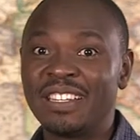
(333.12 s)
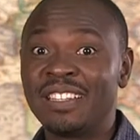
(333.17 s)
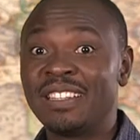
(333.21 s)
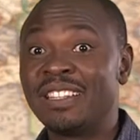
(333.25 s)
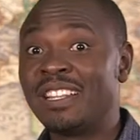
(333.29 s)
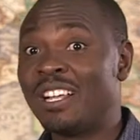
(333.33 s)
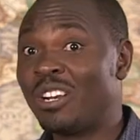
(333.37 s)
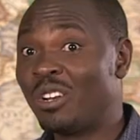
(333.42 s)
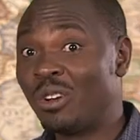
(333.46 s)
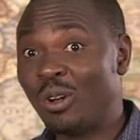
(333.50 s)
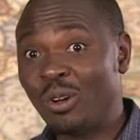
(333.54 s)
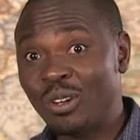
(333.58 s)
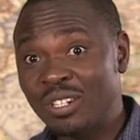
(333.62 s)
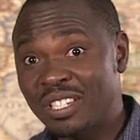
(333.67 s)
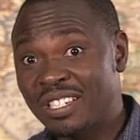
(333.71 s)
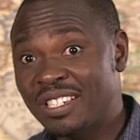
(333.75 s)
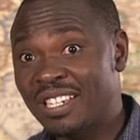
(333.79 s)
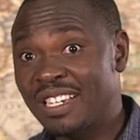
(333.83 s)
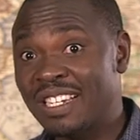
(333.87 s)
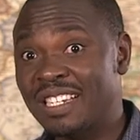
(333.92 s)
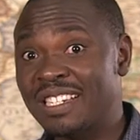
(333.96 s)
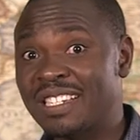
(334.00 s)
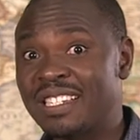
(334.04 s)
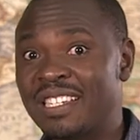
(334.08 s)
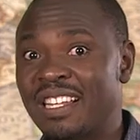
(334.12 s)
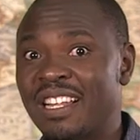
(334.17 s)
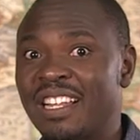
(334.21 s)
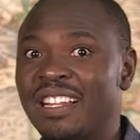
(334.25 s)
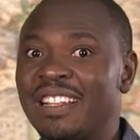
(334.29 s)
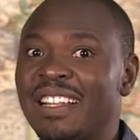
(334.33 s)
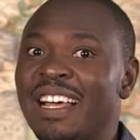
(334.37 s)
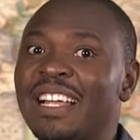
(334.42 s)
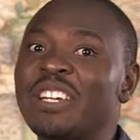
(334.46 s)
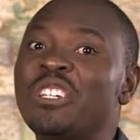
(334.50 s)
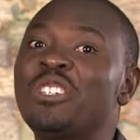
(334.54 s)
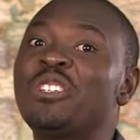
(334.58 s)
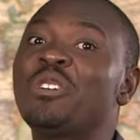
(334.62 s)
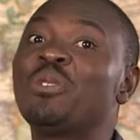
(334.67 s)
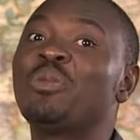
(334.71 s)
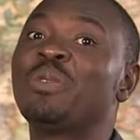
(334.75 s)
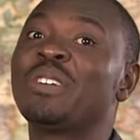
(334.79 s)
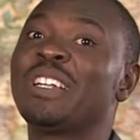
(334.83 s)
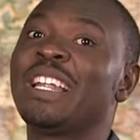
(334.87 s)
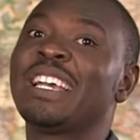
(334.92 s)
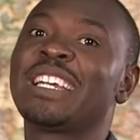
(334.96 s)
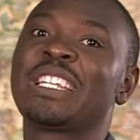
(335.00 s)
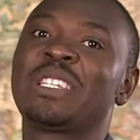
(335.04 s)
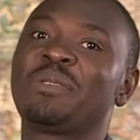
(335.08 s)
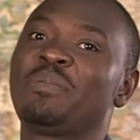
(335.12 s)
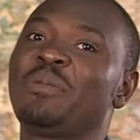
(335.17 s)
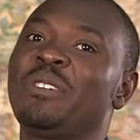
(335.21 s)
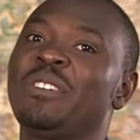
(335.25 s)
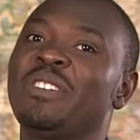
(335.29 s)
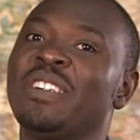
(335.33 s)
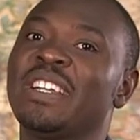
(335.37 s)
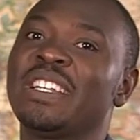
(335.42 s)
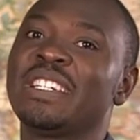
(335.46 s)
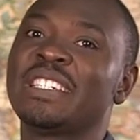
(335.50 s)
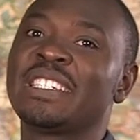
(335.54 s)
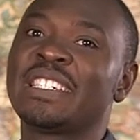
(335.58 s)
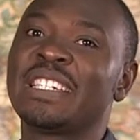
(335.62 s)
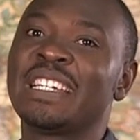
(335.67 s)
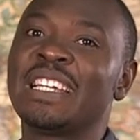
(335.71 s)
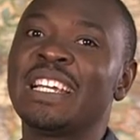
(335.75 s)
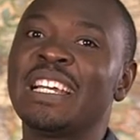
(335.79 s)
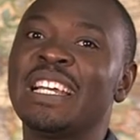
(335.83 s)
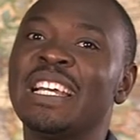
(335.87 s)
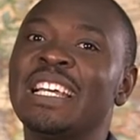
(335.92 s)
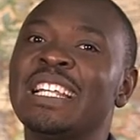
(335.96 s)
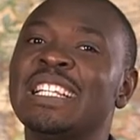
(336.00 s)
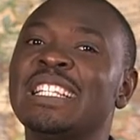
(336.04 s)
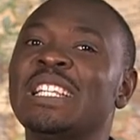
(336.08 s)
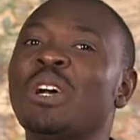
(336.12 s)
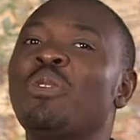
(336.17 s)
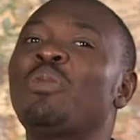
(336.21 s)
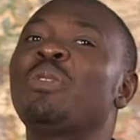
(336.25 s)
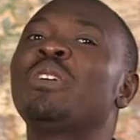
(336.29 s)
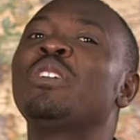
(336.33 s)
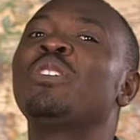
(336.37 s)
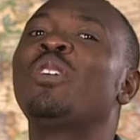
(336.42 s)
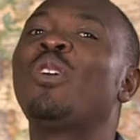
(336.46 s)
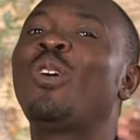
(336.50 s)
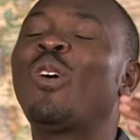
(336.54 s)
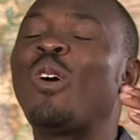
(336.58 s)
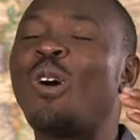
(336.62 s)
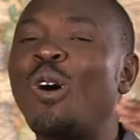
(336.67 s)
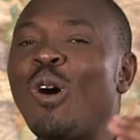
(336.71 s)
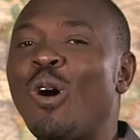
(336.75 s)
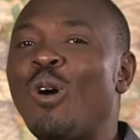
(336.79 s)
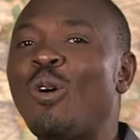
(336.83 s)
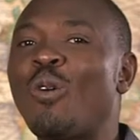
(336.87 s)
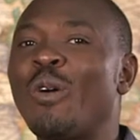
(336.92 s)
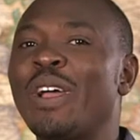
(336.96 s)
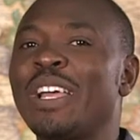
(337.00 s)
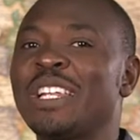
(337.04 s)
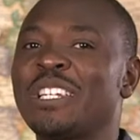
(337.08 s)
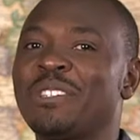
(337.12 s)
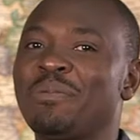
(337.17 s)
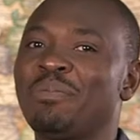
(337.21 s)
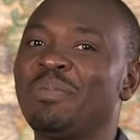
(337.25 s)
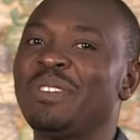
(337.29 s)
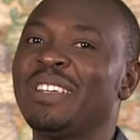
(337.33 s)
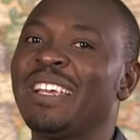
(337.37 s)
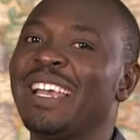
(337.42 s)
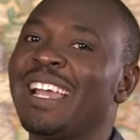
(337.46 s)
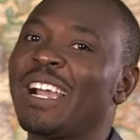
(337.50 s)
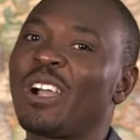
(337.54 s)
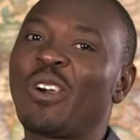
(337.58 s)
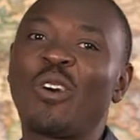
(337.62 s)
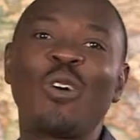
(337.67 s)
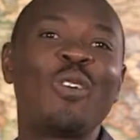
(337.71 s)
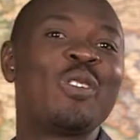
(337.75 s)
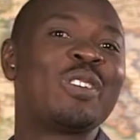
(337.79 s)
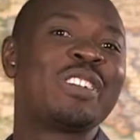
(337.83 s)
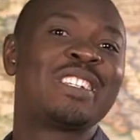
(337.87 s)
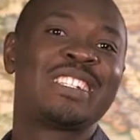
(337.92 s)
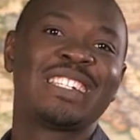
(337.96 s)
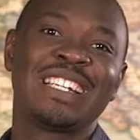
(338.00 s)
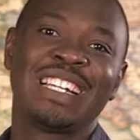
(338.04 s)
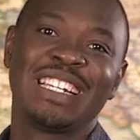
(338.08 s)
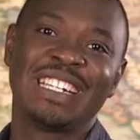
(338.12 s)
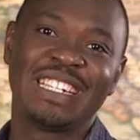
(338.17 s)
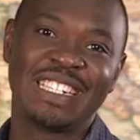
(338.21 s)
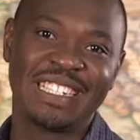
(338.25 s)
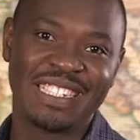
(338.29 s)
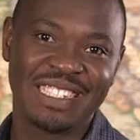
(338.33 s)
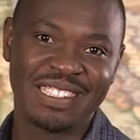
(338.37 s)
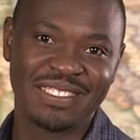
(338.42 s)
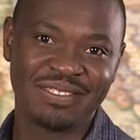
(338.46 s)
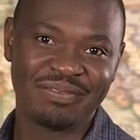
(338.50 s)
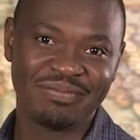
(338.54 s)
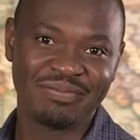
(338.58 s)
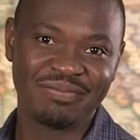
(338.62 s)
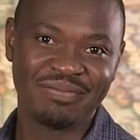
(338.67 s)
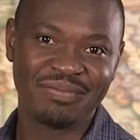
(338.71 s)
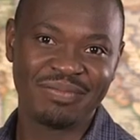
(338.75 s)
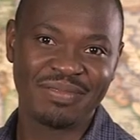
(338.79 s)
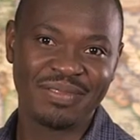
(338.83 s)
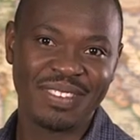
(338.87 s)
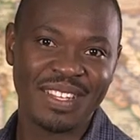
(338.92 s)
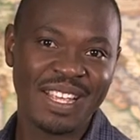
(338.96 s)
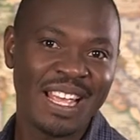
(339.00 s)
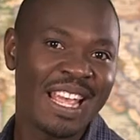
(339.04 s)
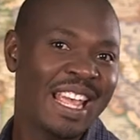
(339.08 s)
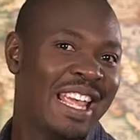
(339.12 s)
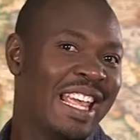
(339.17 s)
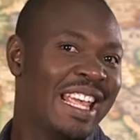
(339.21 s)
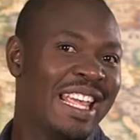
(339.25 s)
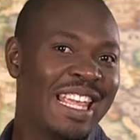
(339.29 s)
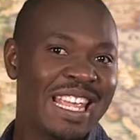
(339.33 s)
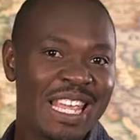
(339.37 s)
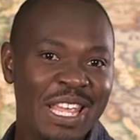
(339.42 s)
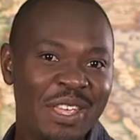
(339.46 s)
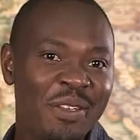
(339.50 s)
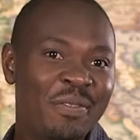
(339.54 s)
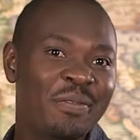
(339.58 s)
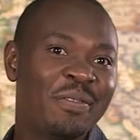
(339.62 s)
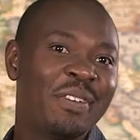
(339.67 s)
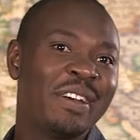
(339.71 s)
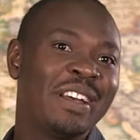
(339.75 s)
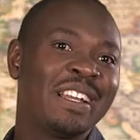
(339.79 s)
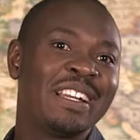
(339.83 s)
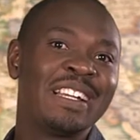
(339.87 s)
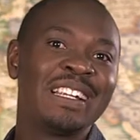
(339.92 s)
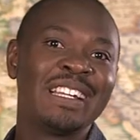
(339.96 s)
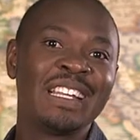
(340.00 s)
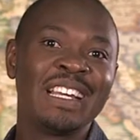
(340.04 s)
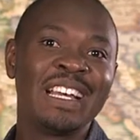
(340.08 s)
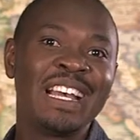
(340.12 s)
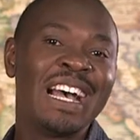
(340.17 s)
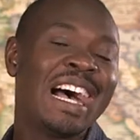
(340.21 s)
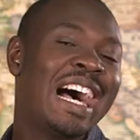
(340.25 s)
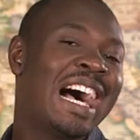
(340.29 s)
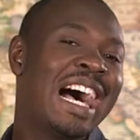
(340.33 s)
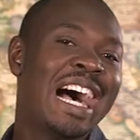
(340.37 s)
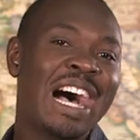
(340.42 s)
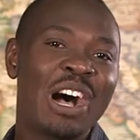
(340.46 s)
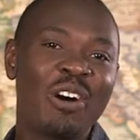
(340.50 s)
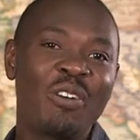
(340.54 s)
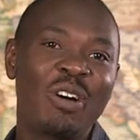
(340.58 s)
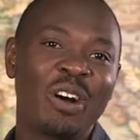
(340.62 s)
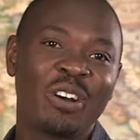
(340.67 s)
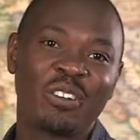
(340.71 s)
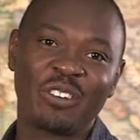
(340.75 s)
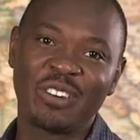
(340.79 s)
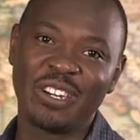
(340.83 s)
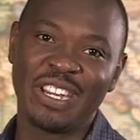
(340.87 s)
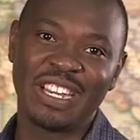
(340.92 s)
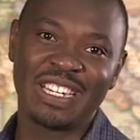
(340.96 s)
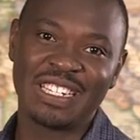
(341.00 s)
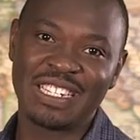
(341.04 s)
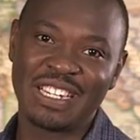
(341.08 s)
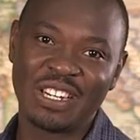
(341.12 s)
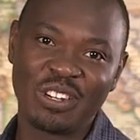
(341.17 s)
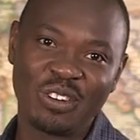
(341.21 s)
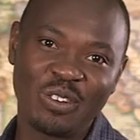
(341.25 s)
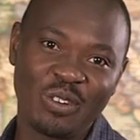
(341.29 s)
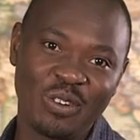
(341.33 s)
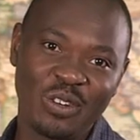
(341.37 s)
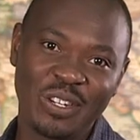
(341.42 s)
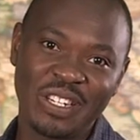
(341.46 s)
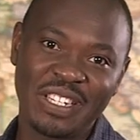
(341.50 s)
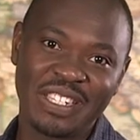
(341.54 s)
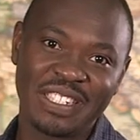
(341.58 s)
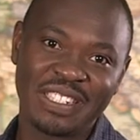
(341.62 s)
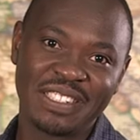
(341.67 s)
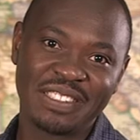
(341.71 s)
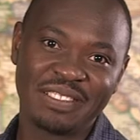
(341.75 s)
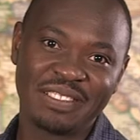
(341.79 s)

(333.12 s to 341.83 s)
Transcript: the losses that you will experience, there will always be a constant, even our Creator God,